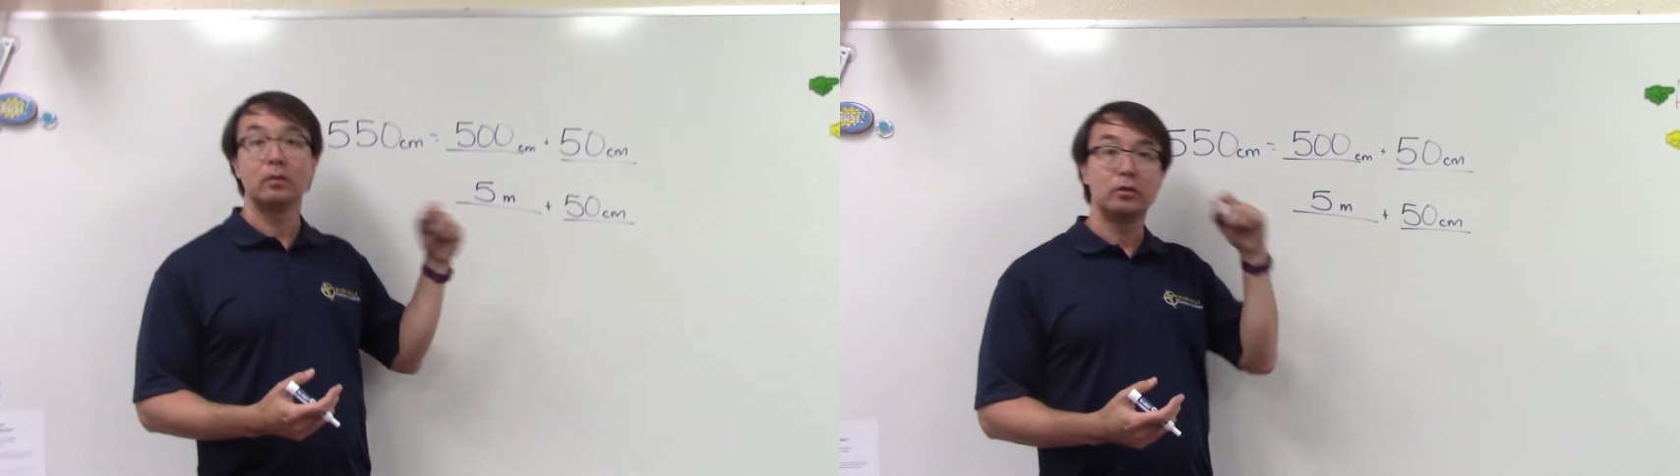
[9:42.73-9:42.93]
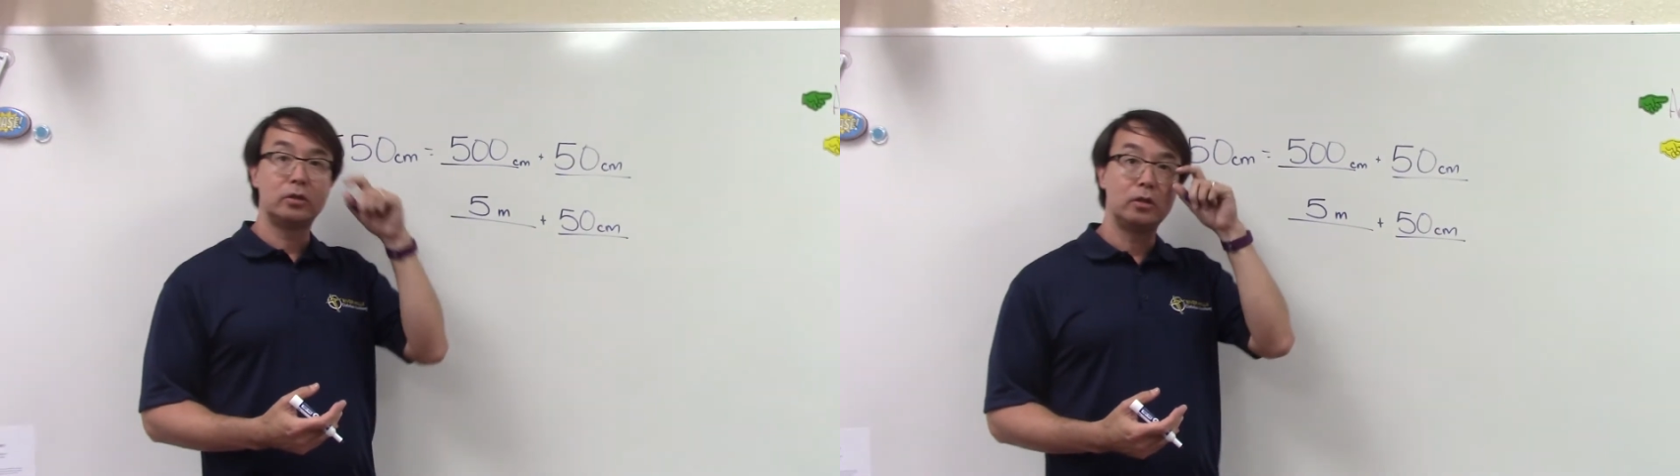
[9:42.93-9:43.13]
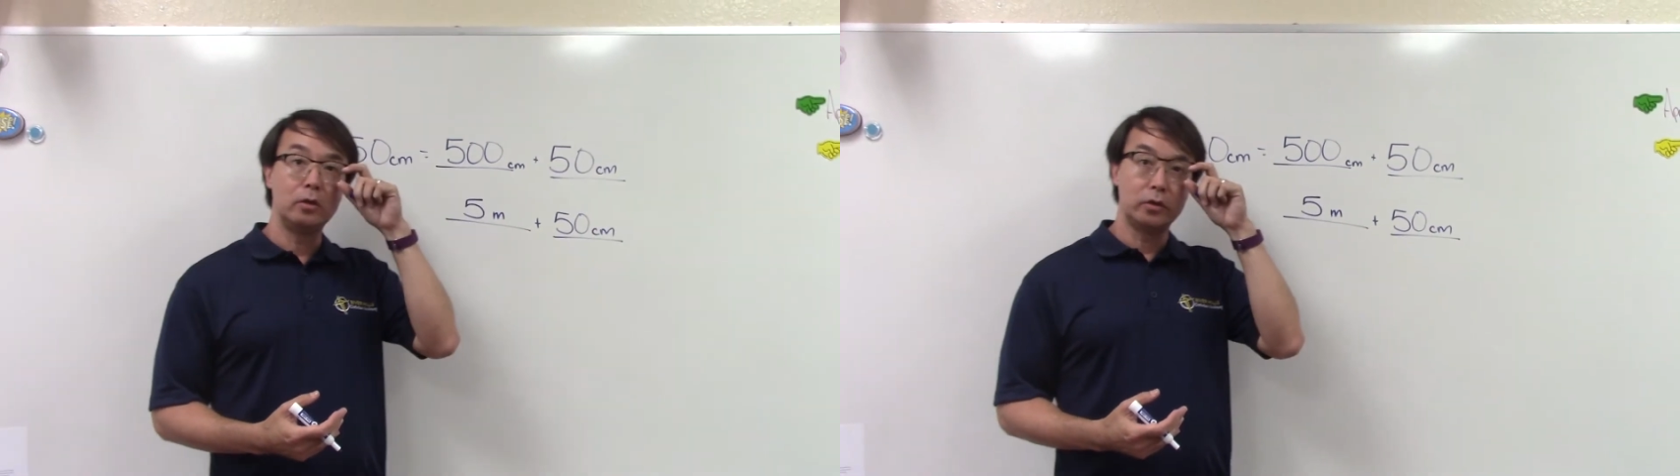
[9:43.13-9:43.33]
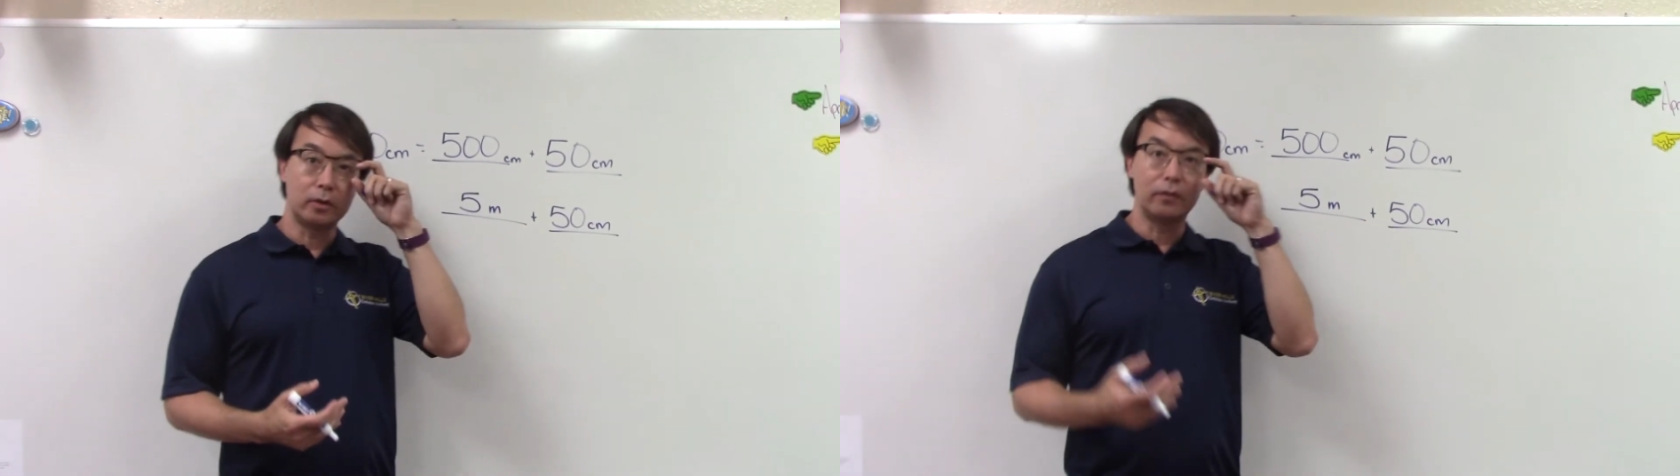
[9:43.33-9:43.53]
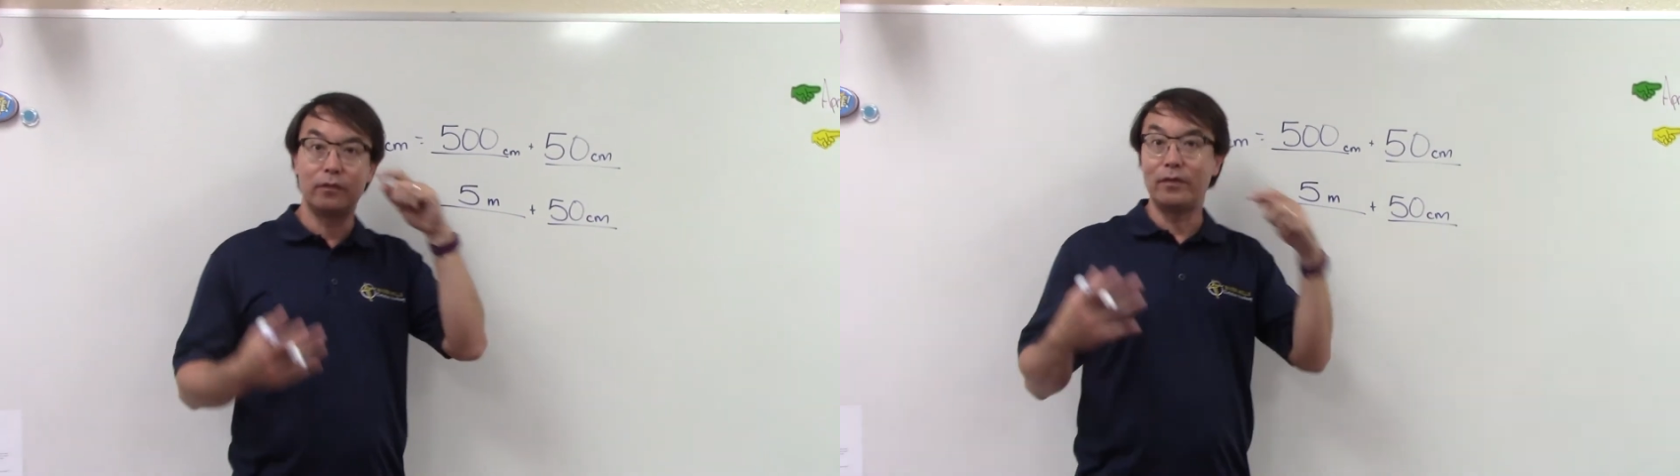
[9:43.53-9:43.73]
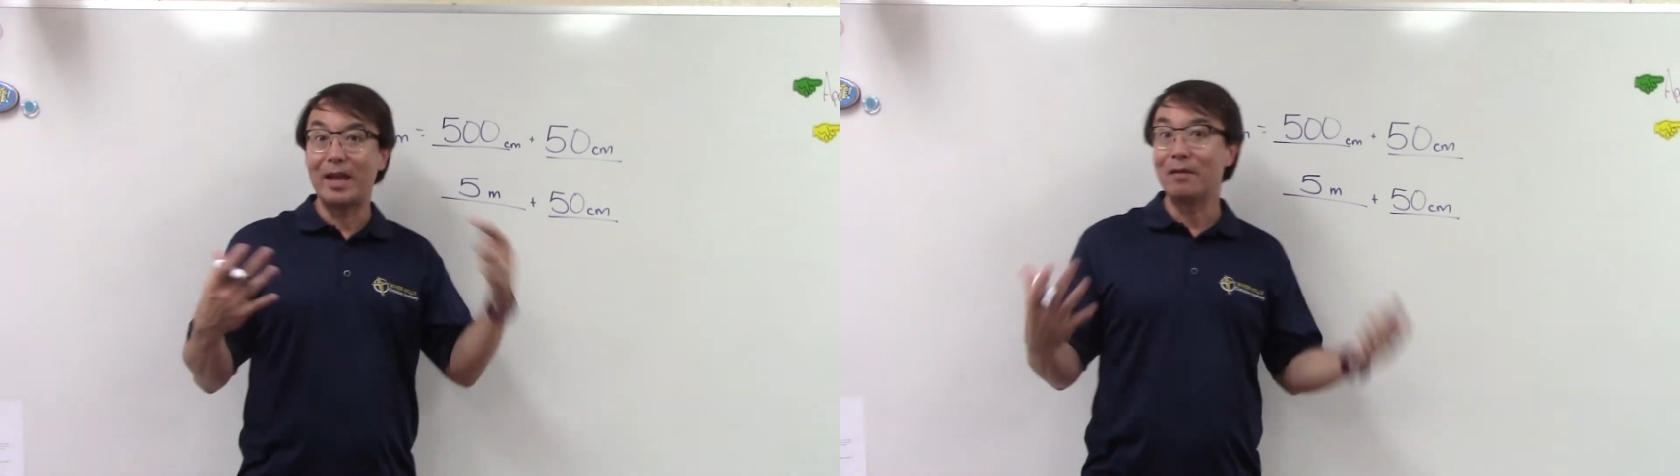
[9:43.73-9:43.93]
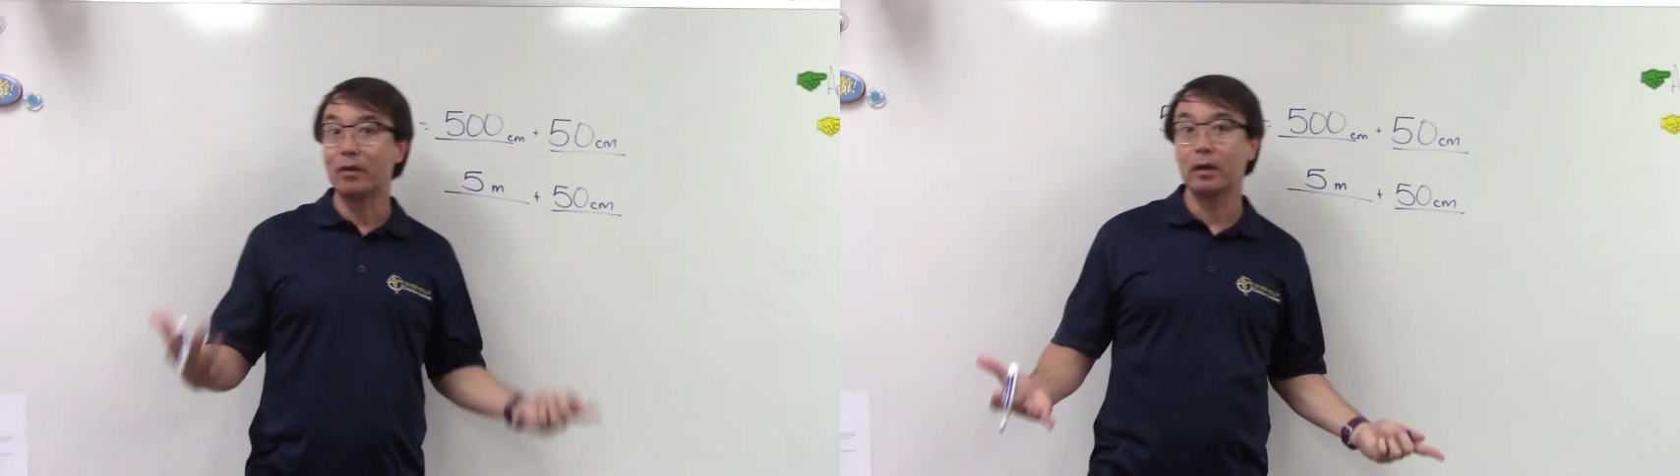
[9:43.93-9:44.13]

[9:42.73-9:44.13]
Choose your favorite